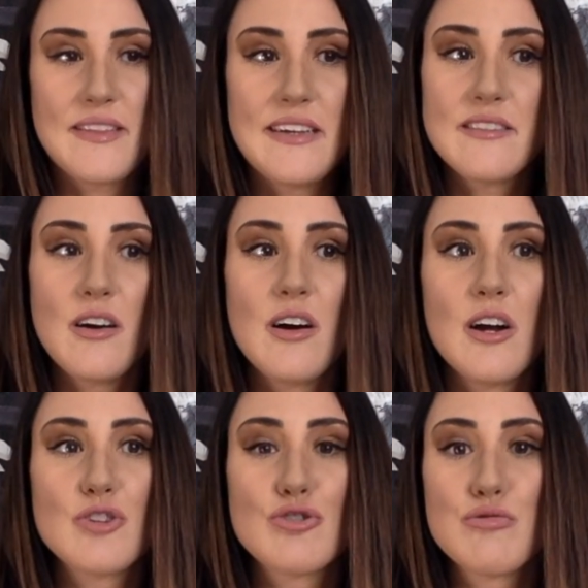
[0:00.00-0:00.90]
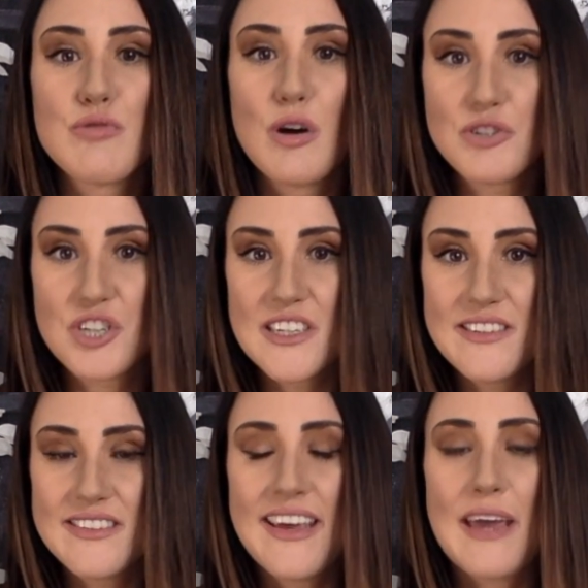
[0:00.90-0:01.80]
These are
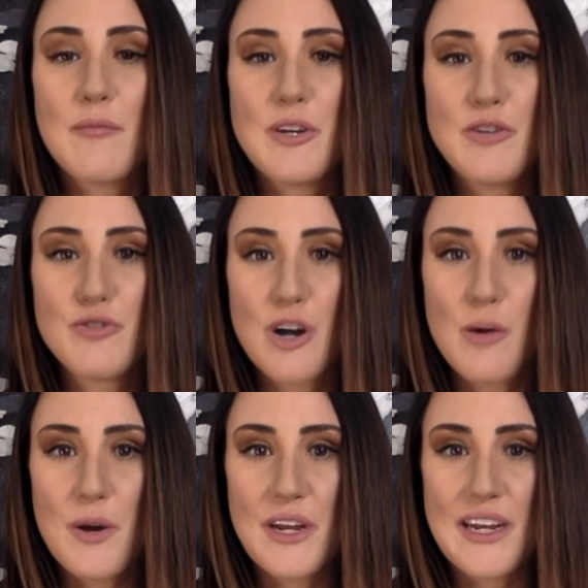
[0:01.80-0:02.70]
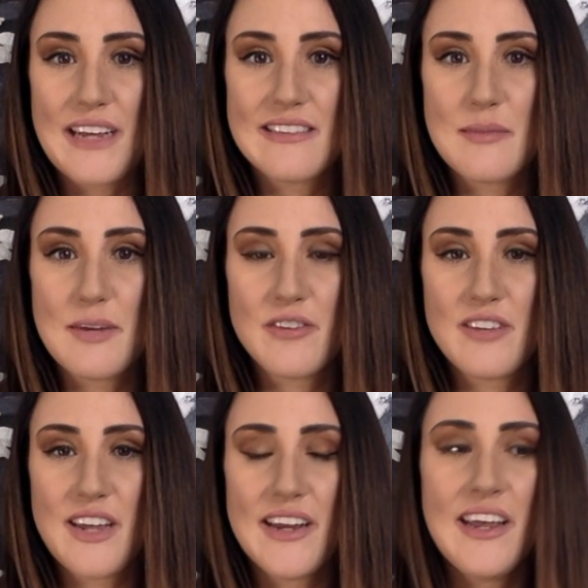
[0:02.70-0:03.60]
atrocious, and when you start working against them at your
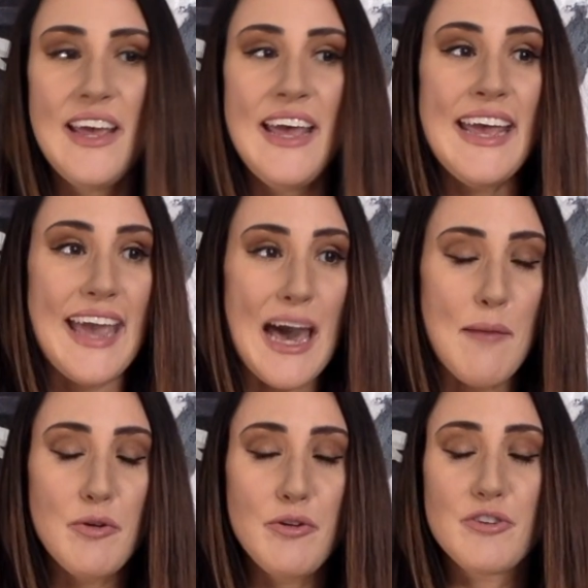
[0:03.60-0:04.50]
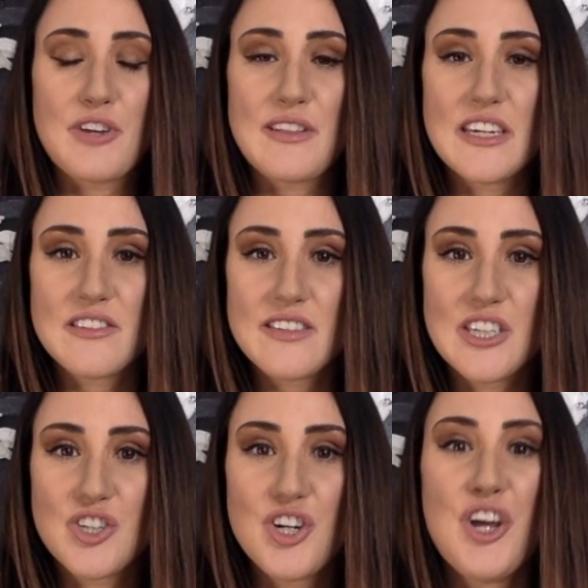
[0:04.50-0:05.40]
state capitol, your state
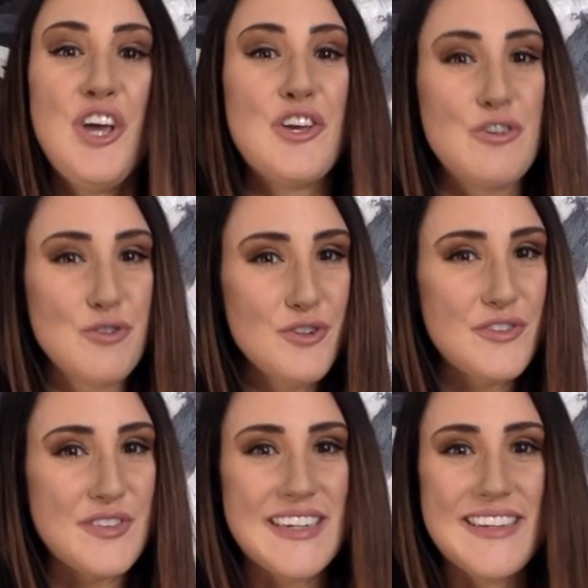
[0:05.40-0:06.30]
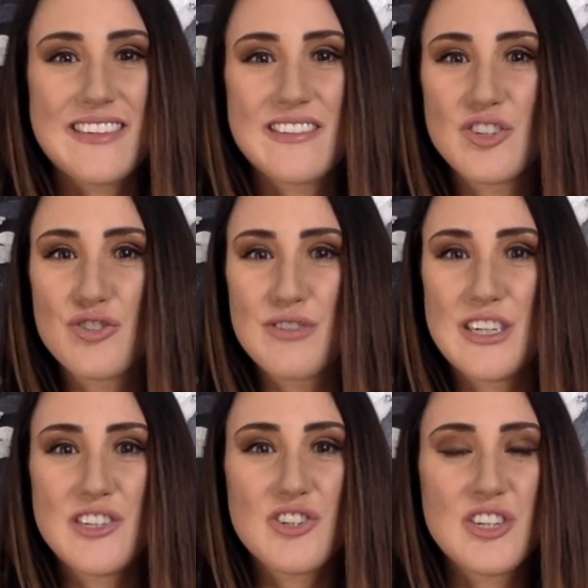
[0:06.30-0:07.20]
legislature, you'll see these
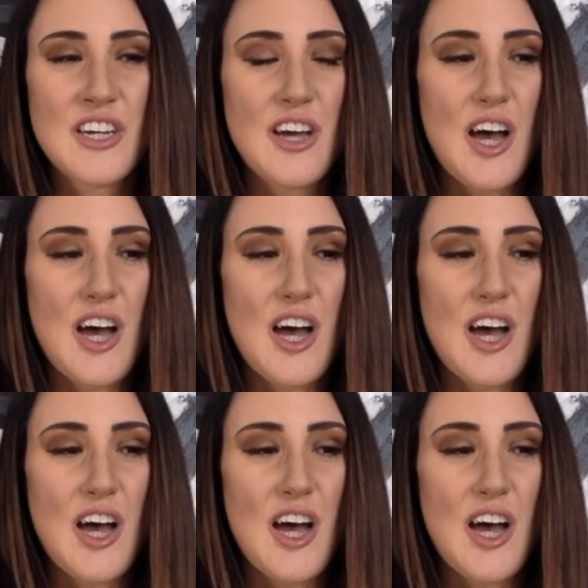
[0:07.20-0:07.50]
entrenched